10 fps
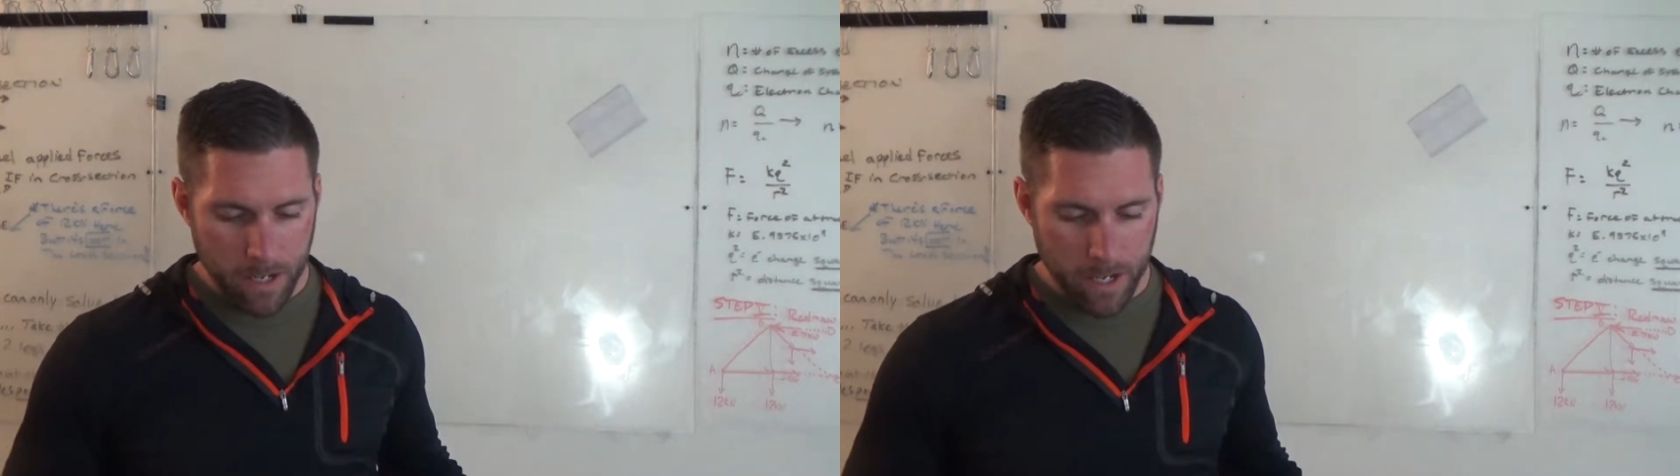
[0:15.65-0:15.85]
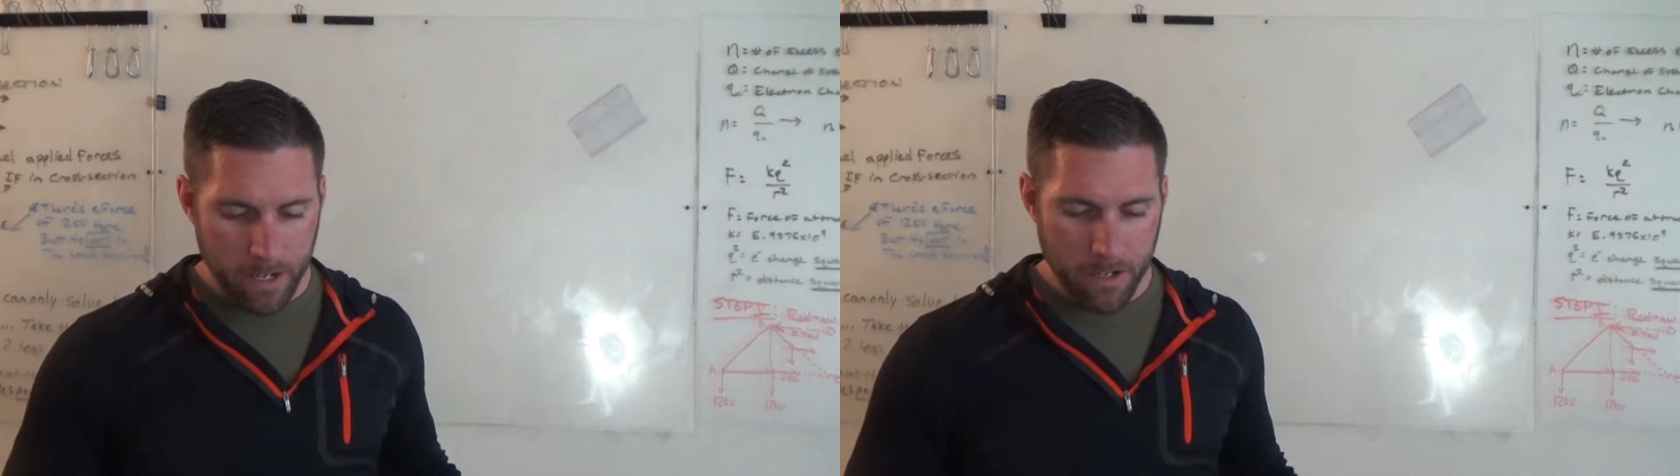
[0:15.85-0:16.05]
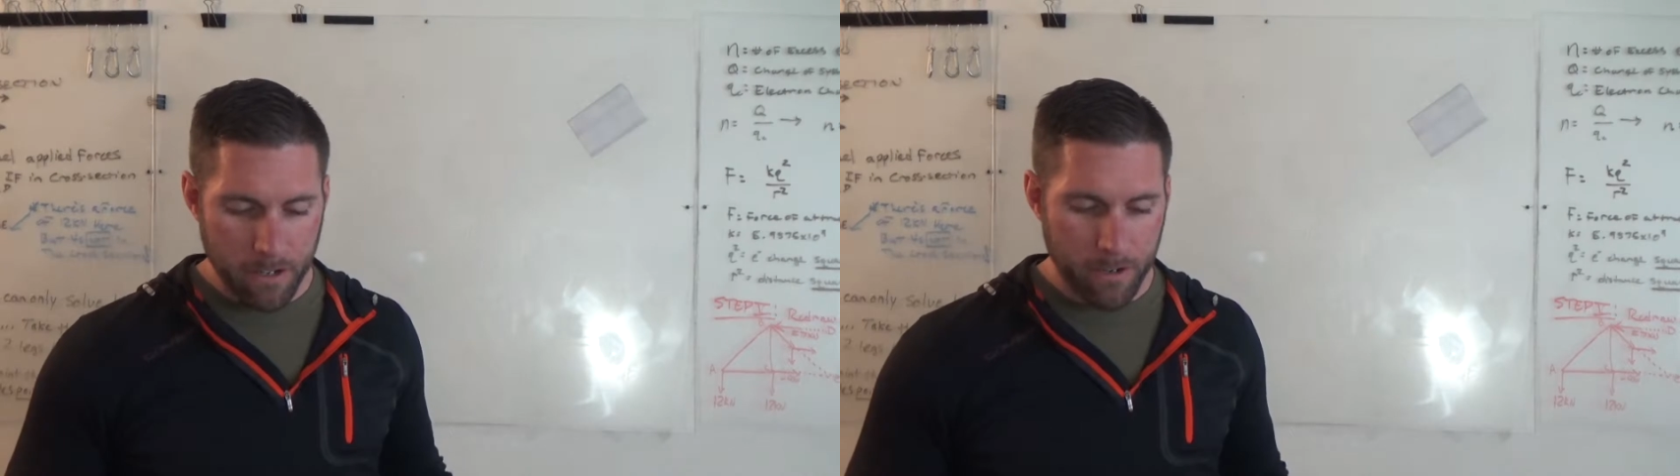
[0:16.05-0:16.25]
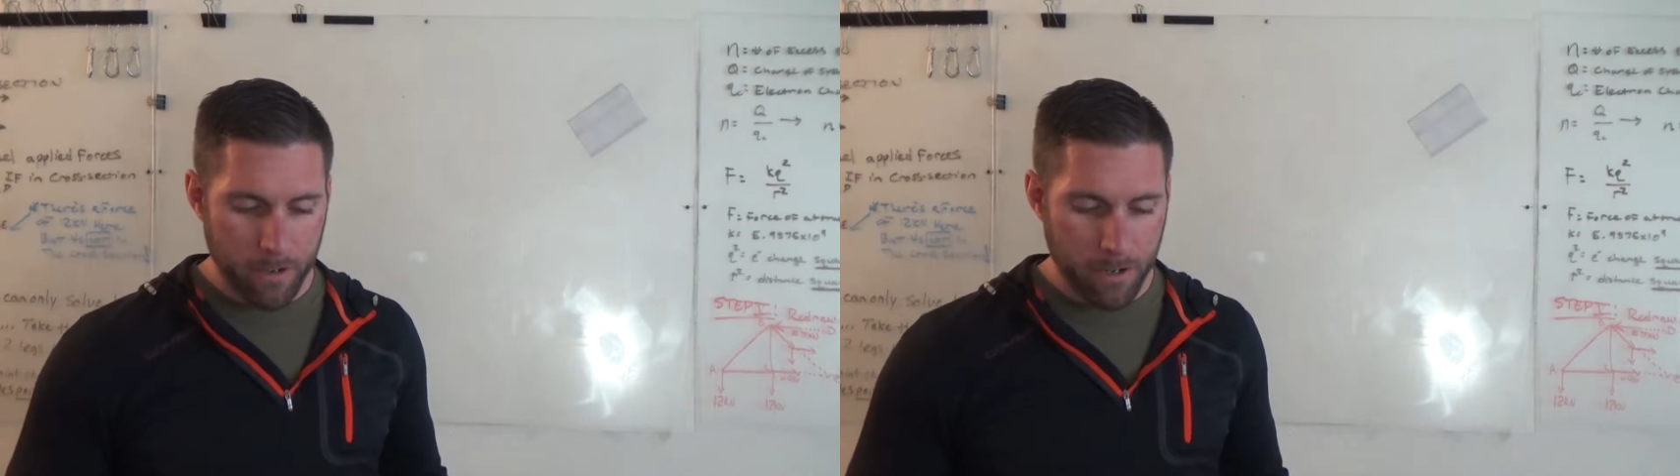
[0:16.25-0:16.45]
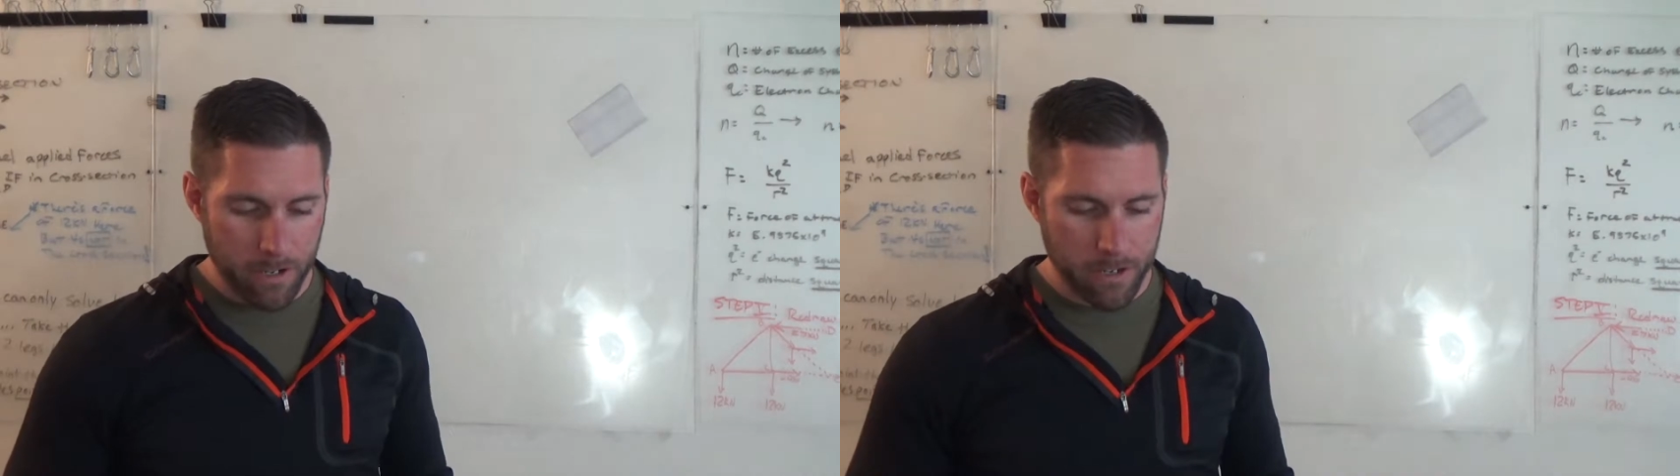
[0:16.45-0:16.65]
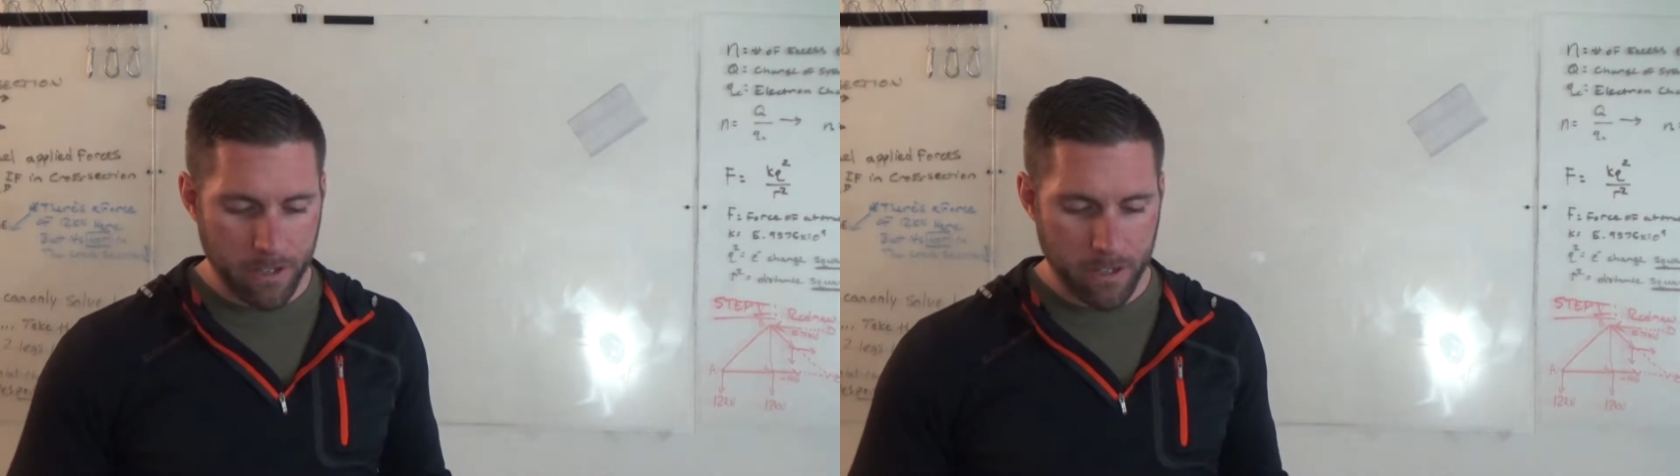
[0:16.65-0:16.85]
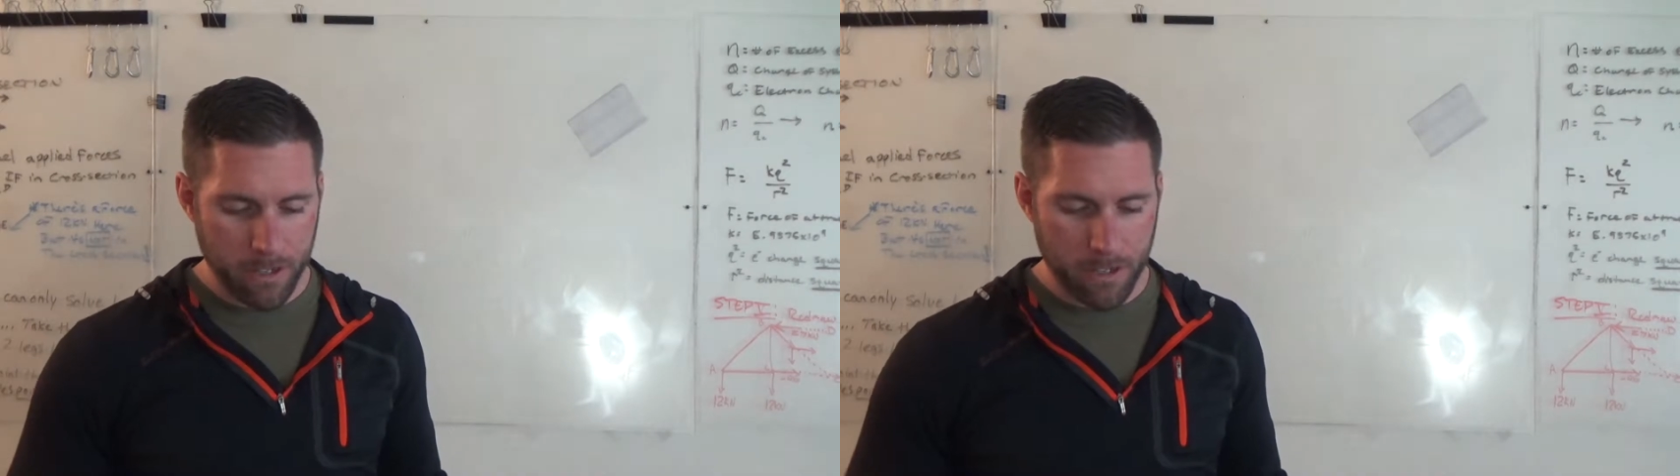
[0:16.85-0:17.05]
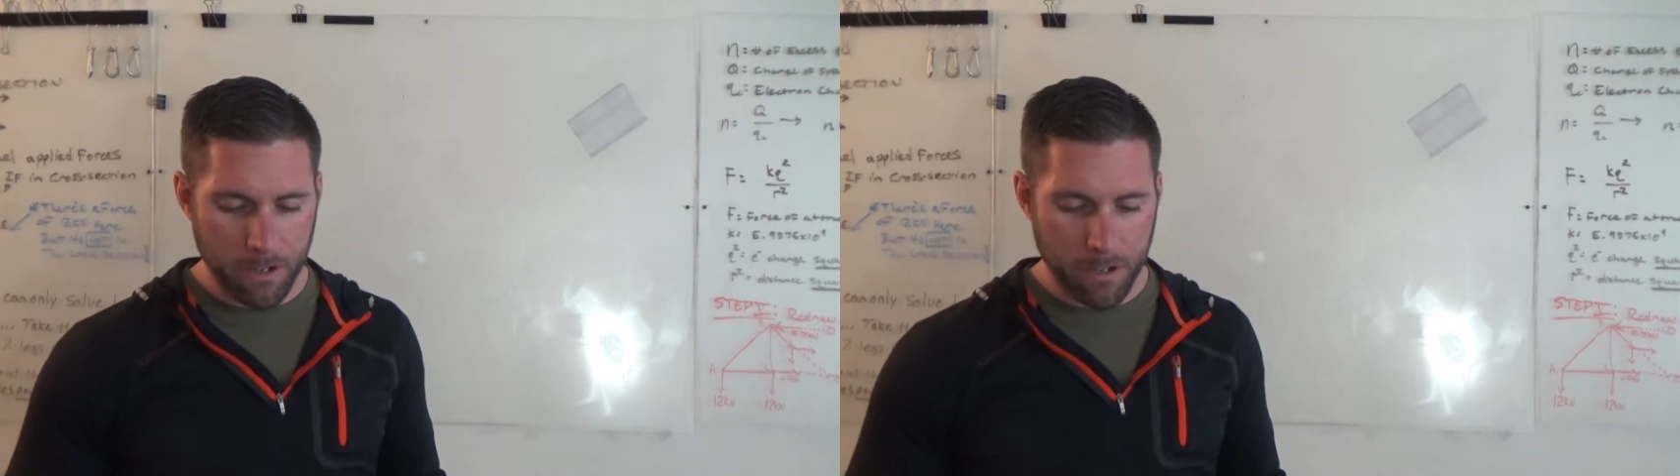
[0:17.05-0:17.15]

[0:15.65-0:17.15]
And you, the